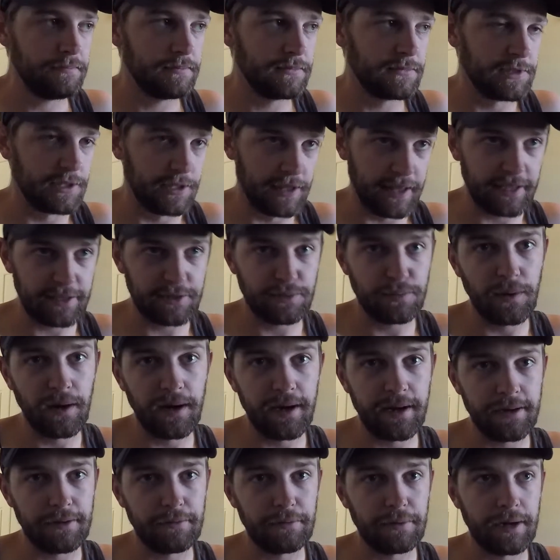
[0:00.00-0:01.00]
So that's
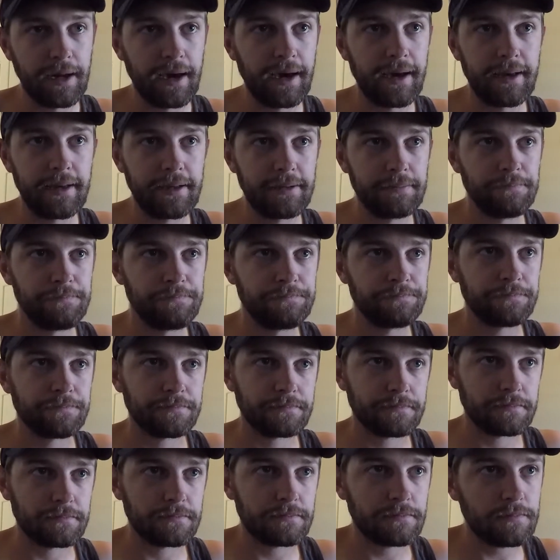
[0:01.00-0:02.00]
why when I
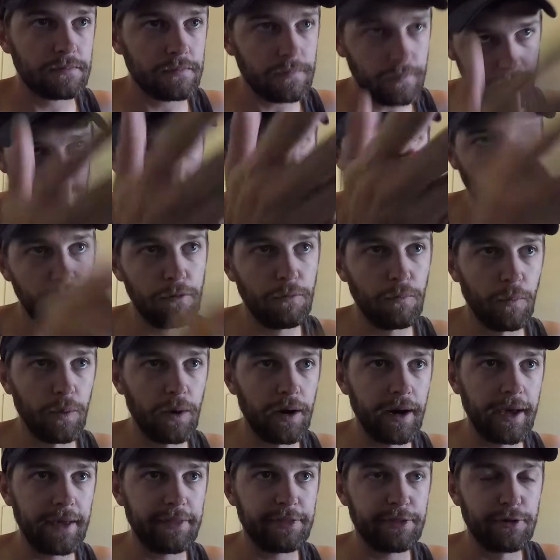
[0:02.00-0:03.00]

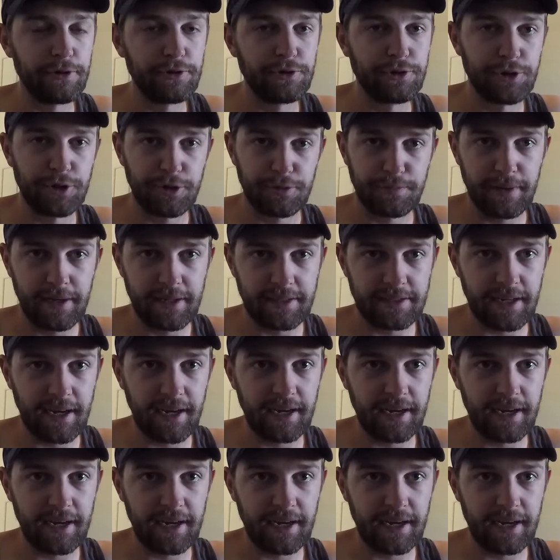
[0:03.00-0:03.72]
throw jerkbaits,